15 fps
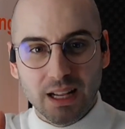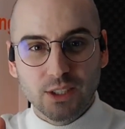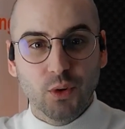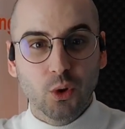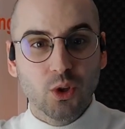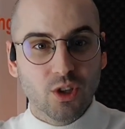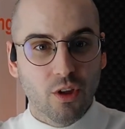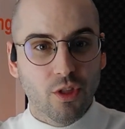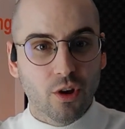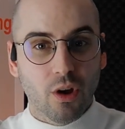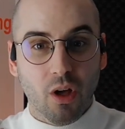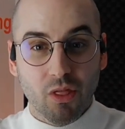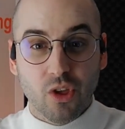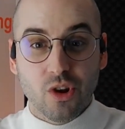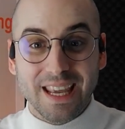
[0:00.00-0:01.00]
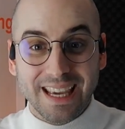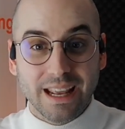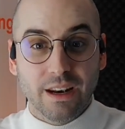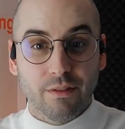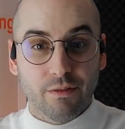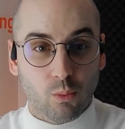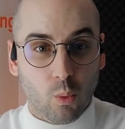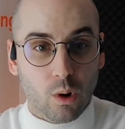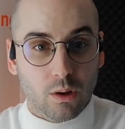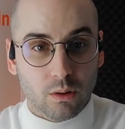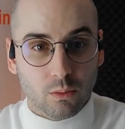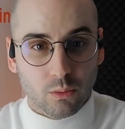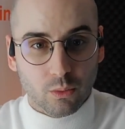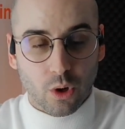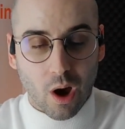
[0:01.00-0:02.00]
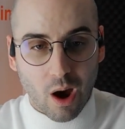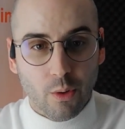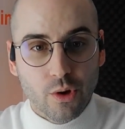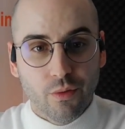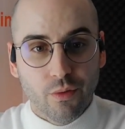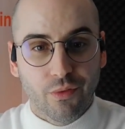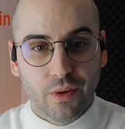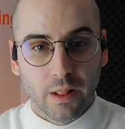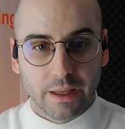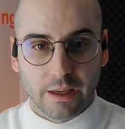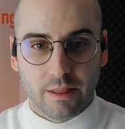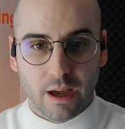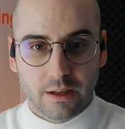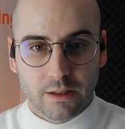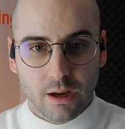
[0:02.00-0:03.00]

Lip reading: let's focus on the negative. How are you feeling in that